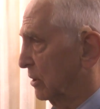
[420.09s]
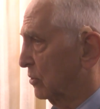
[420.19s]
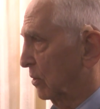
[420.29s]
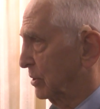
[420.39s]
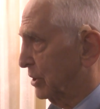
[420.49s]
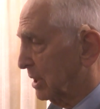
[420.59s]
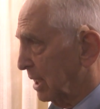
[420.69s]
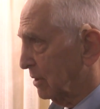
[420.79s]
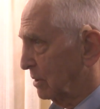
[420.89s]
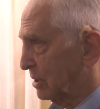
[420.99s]
controls the
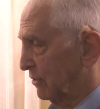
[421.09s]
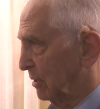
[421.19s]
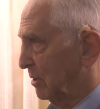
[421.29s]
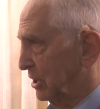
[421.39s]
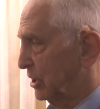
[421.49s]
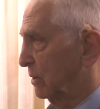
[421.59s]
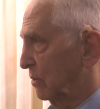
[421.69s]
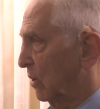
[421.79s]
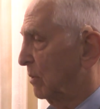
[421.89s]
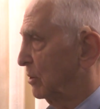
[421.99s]
Congress very much. You're
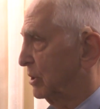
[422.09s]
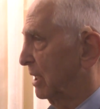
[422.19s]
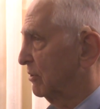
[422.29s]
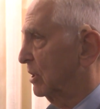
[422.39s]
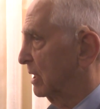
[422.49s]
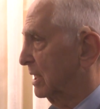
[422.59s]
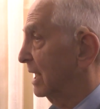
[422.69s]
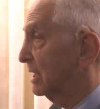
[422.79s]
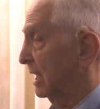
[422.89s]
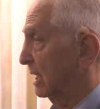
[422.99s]
almost never going to
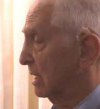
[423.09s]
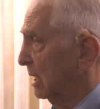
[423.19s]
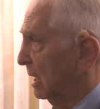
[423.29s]
get that.